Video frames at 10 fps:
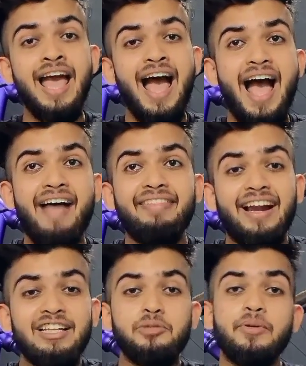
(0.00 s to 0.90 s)
and
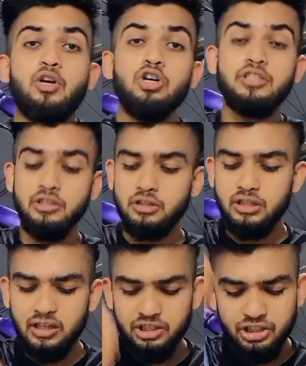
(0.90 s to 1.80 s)
that is because
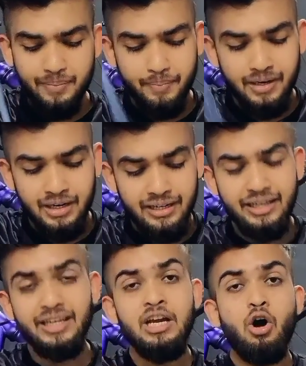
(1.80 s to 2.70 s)
the
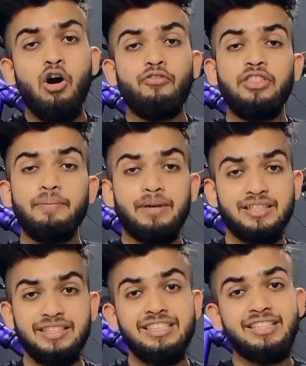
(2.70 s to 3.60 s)
stability of the
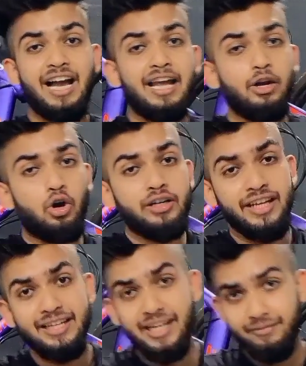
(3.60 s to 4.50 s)
muscles are not
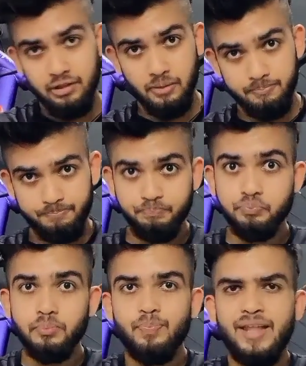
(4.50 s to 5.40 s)
yet developed.
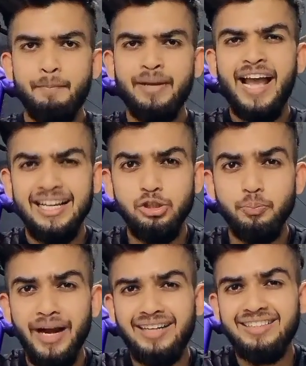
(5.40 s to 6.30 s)
But as you
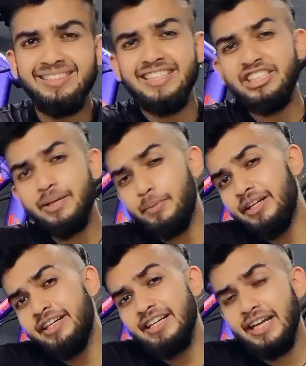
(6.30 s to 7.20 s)
practice, the
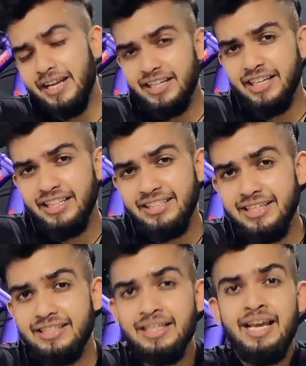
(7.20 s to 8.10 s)
stability
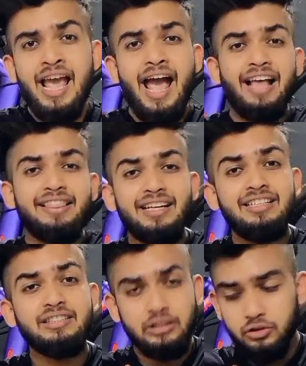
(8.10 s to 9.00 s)
increases, and
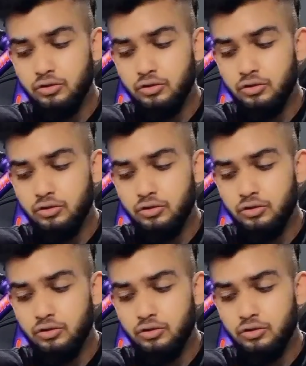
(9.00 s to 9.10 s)
thus